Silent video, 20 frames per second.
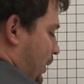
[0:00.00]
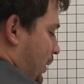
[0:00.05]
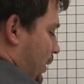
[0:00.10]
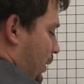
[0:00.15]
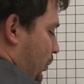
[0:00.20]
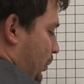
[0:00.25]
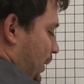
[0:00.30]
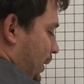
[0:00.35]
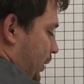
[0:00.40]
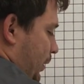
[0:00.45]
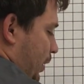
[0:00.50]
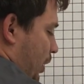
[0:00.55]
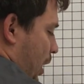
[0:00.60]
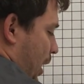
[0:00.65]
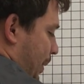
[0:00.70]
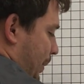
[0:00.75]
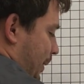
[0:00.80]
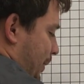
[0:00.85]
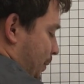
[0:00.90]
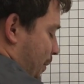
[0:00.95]
and we don't know
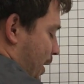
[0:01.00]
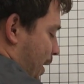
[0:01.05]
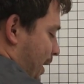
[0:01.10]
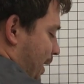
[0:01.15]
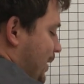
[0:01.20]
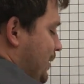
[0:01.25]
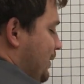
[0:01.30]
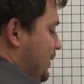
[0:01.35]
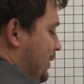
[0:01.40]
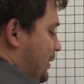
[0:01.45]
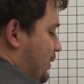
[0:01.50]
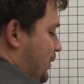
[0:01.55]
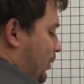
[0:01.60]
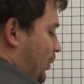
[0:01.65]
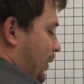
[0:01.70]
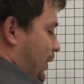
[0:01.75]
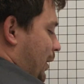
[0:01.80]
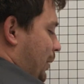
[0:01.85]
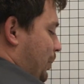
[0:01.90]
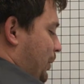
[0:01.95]
how many months, so we're
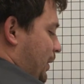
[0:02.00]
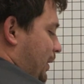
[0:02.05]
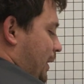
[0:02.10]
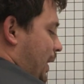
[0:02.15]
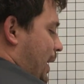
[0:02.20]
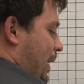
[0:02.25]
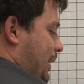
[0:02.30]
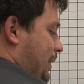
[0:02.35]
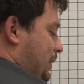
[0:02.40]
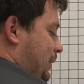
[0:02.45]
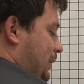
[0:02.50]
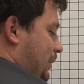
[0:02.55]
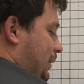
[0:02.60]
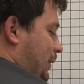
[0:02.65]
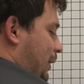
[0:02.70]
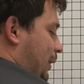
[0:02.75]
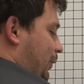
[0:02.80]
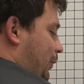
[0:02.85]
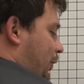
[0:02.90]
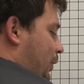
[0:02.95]
going to put an x in
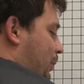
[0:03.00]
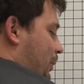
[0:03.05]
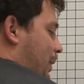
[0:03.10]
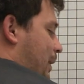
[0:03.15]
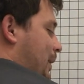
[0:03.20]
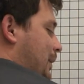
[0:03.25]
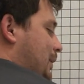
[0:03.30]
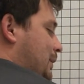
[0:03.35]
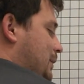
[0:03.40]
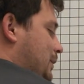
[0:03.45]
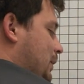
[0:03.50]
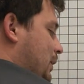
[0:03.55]
there for the months,